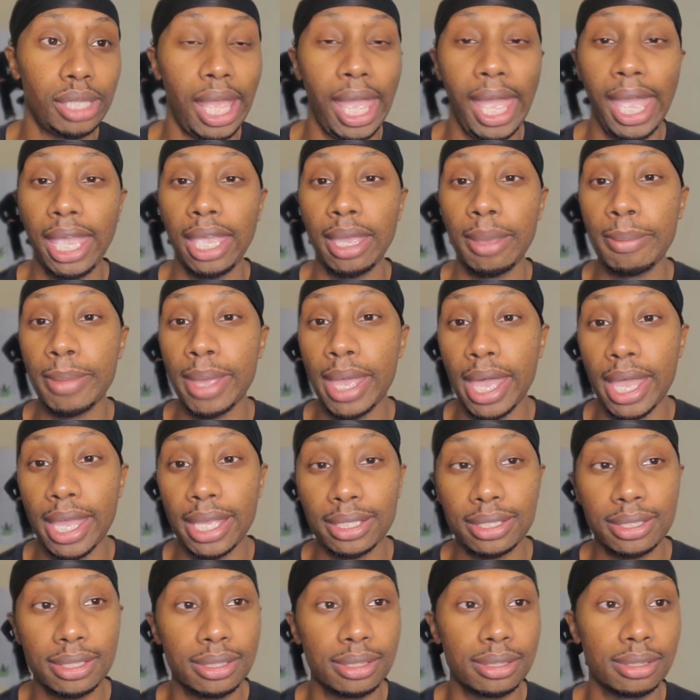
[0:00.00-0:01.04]

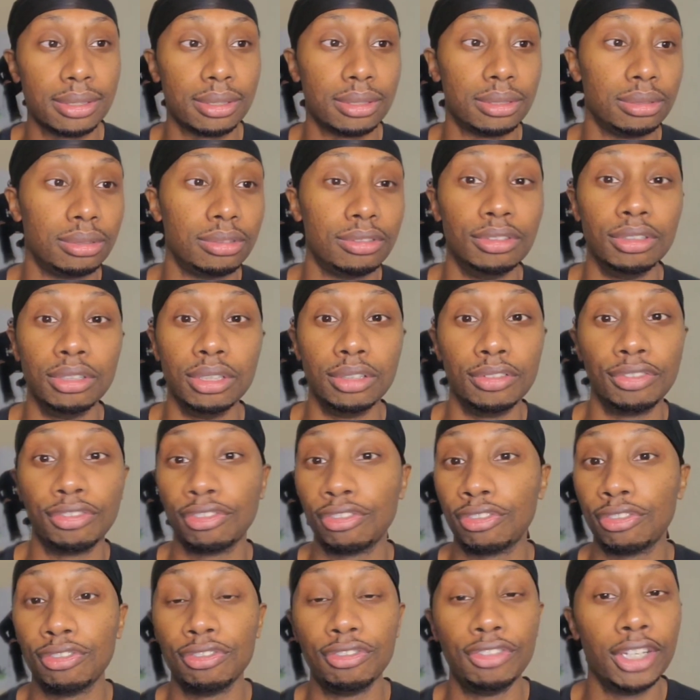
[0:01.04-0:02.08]
AMS, the
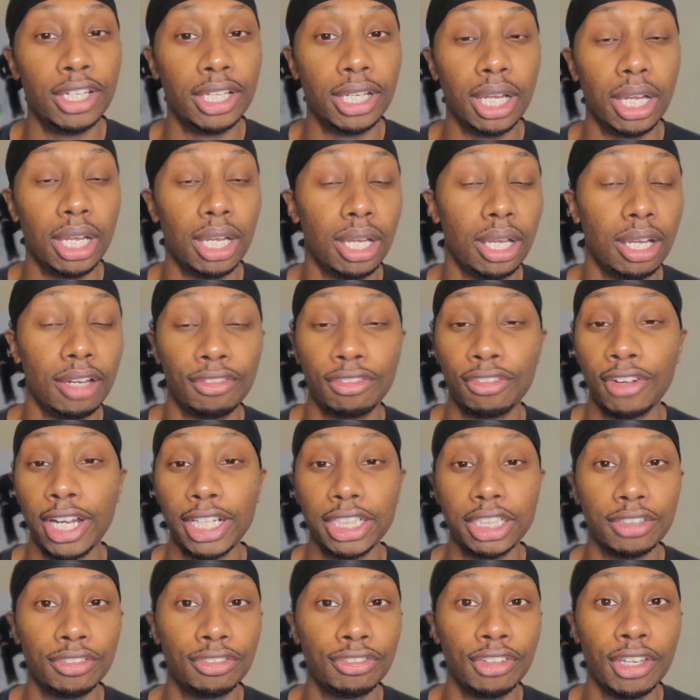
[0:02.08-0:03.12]

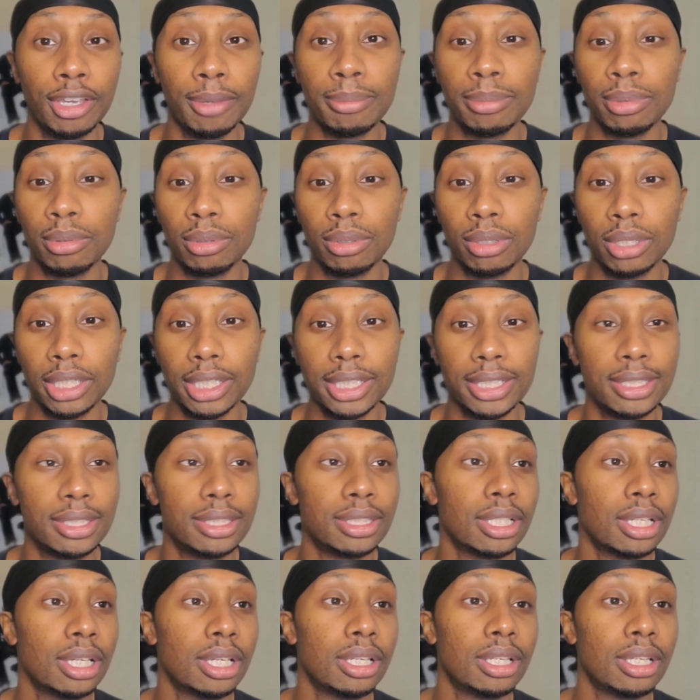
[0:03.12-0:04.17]
Fresh and Fit Boys,